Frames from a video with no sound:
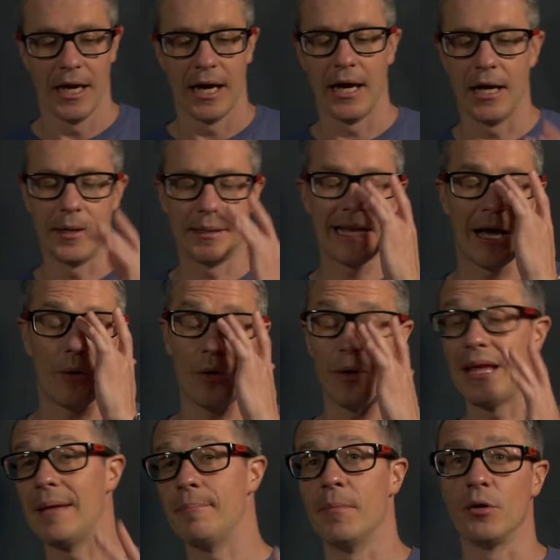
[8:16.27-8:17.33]
Now,
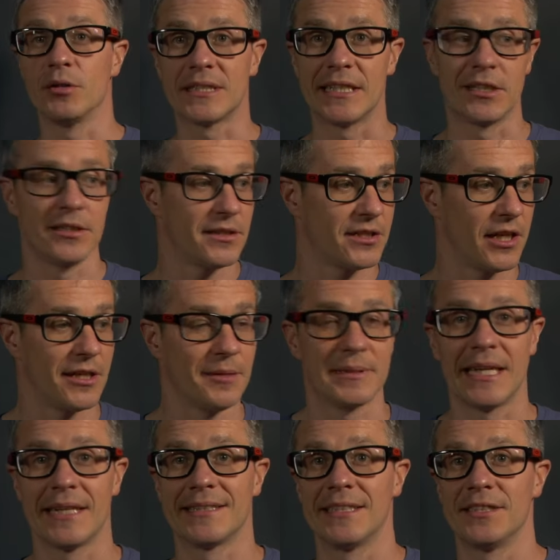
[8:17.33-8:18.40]
in most
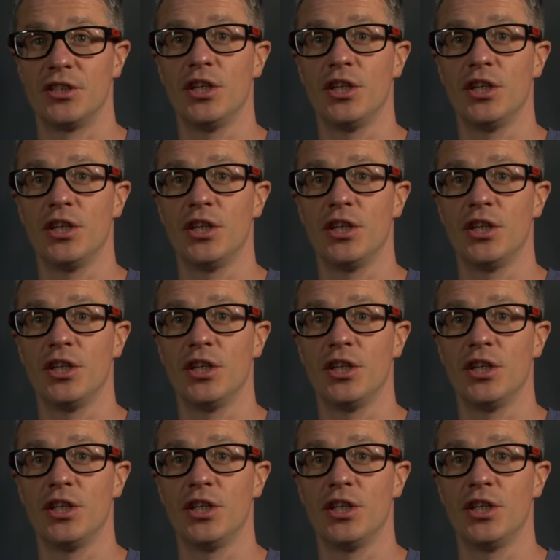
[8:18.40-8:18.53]
circumstances,